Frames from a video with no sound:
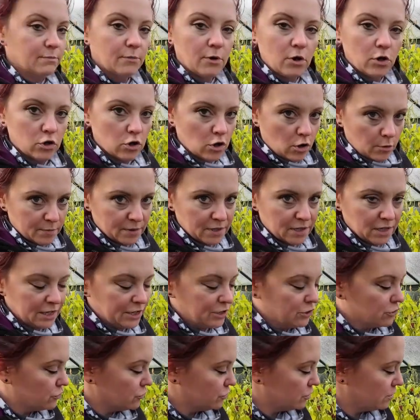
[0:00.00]
more commonly
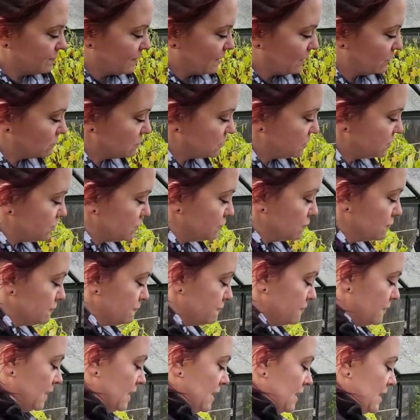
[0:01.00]
known about
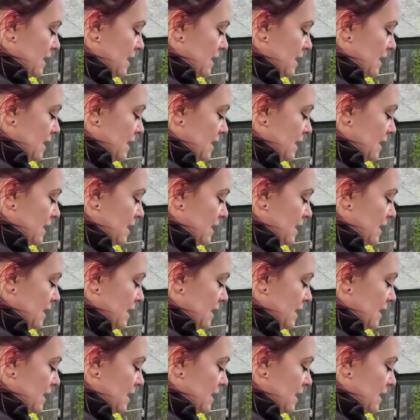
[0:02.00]
stuff.